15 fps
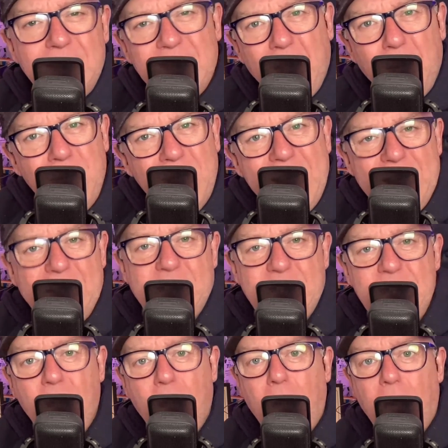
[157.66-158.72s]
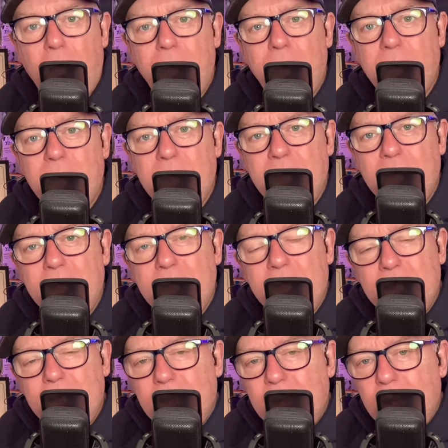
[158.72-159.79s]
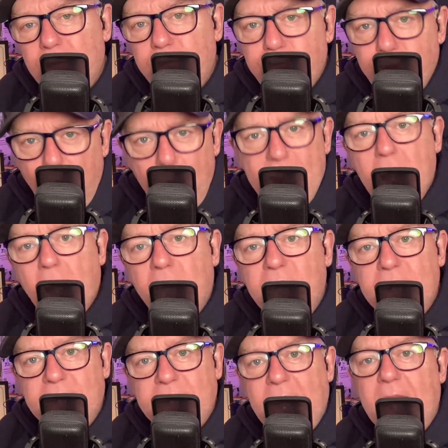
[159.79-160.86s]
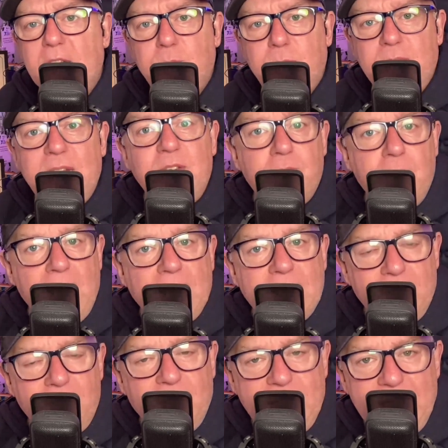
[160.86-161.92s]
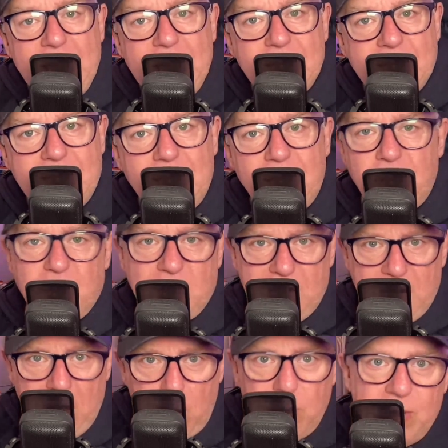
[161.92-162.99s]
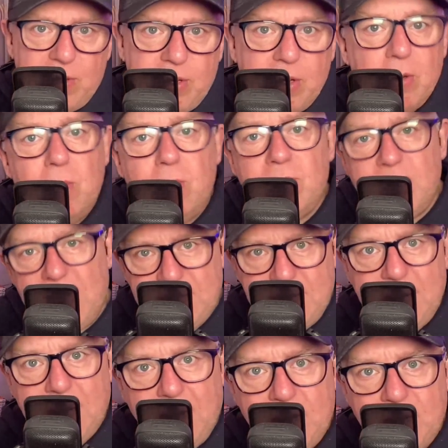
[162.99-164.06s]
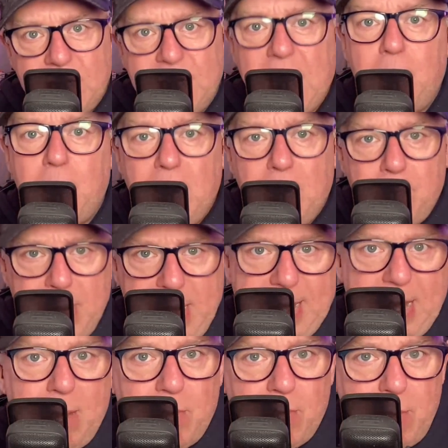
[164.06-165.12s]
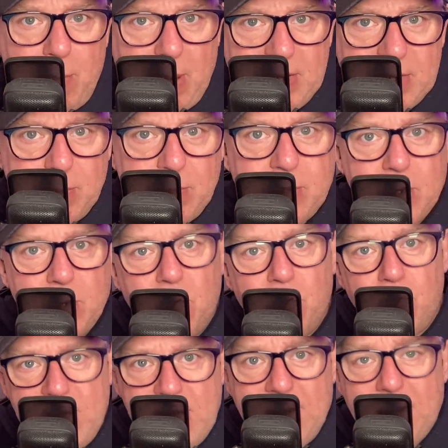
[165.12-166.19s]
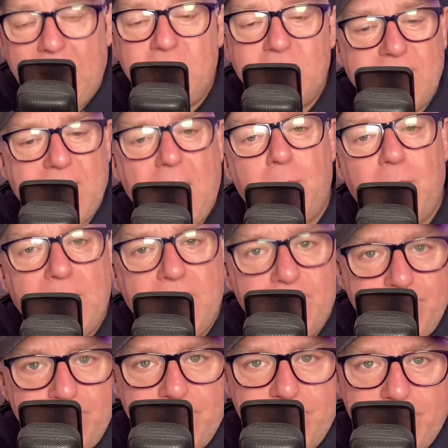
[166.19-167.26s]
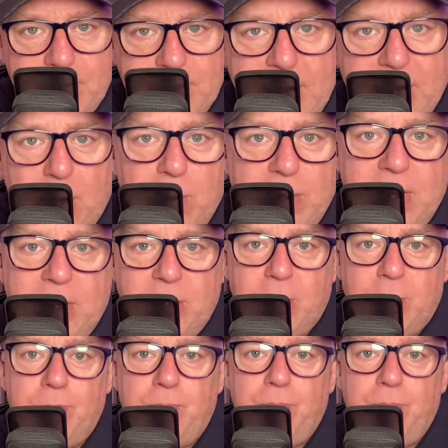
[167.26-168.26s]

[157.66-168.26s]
Only it's not. Dropping off an attachment is relatively easy. You just lower the tool, disengage the coupler, pick up the replacement tool, re engage the coupler, get on with your job.